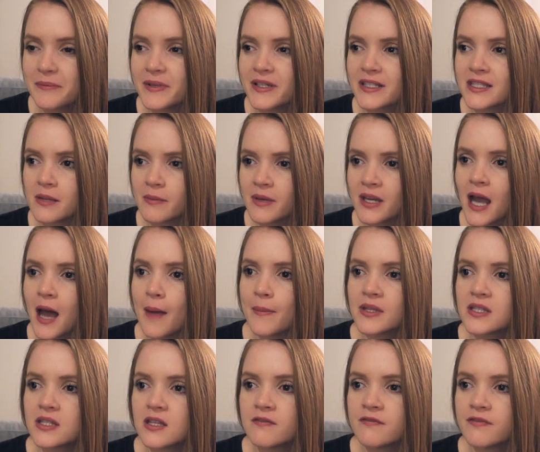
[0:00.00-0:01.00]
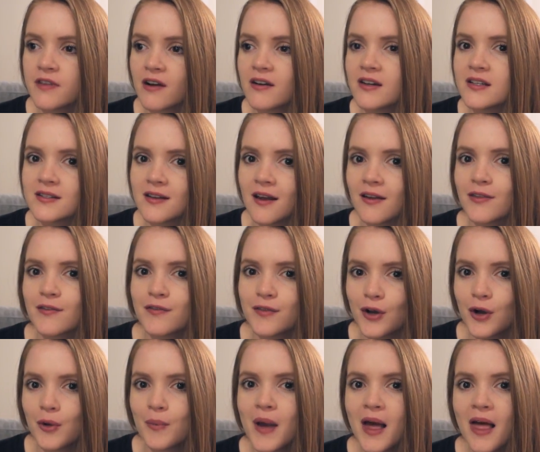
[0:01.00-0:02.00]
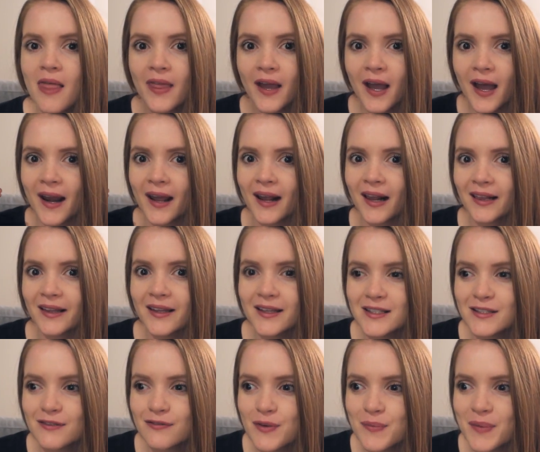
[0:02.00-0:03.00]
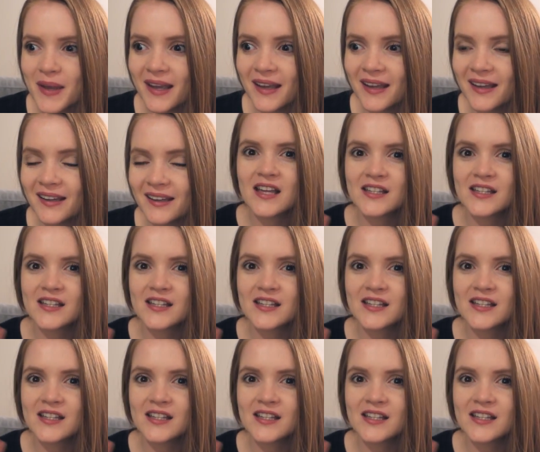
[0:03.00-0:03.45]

but something happens at the very start of the film that kind of clicked for me.